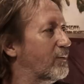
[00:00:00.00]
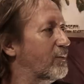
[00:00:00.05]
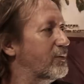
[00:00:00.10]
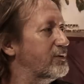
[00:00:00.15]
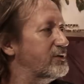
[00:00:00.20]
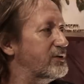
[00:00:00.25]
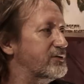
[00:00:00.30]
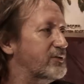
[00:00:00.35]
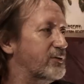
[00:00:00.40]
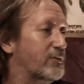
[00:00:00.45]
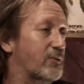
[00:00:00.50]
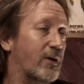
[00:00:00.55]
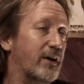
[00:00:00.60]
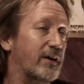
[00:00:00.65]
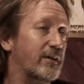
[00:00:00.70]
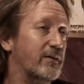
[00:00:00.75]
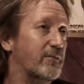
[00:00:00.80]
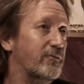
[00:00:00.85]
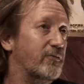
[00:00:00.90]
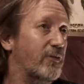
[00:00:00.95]
Which is
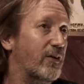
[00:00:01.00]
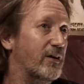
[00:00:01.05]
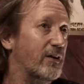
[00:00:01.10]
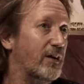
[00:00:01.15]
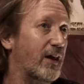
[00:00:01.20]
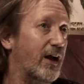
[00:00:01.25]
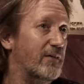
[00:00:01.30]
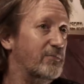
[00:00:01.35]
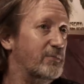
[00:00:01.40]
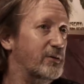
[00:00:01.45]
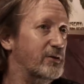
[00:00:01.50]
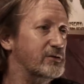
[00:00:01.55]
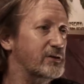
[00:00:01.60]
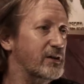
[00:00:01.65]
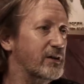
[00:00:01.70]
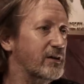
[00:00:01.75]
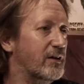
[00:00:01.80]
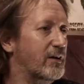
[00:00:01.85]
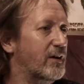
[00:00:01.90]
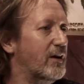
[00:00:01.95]
great fun uh, live
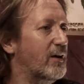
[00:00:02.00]
music.